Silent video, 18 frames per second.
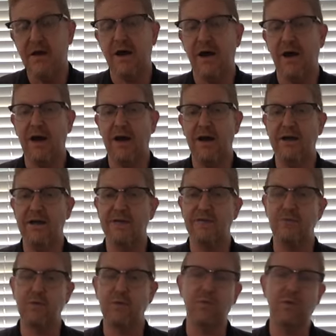Uh,
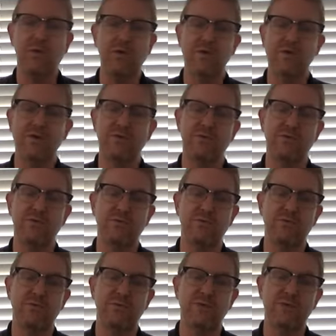if we want
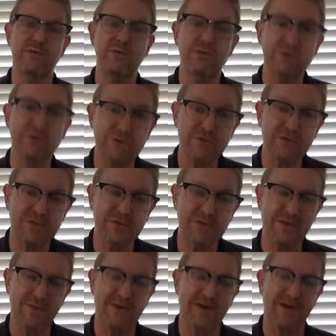to reduce
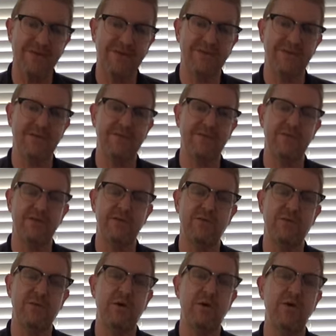the amount of suffering in
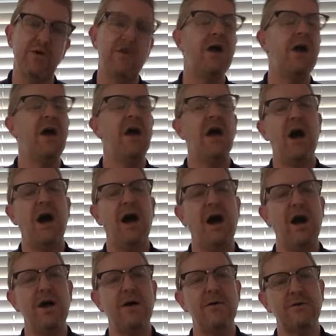the world,
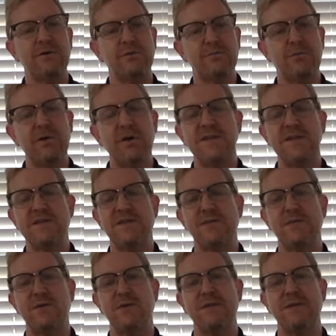uh, putting
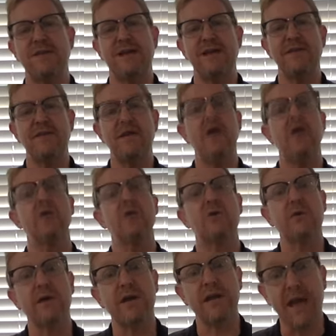someone to death
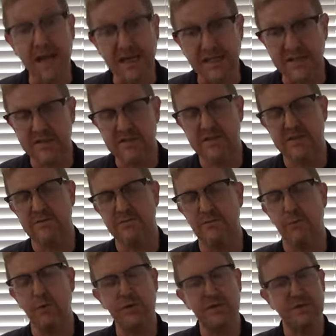creates
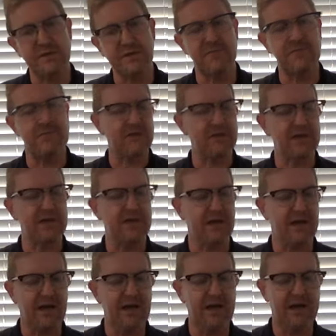more suffering
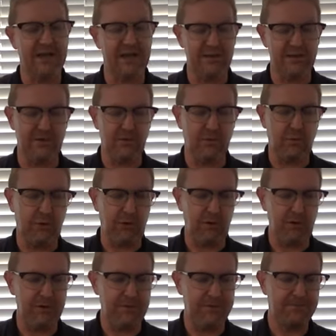uh, in the
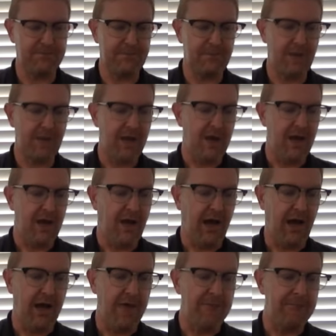world.
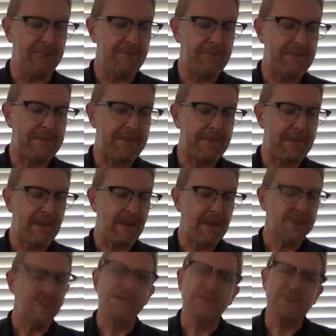Um,
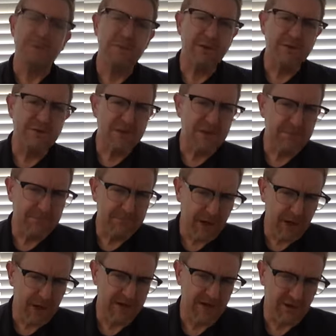some of the most
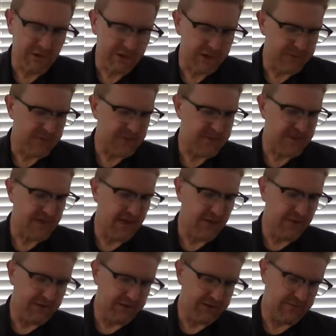compelling arguments,
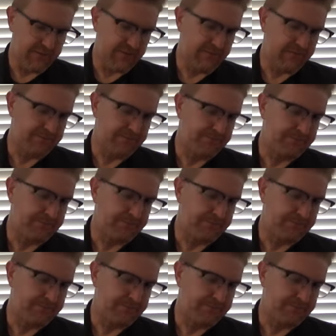however,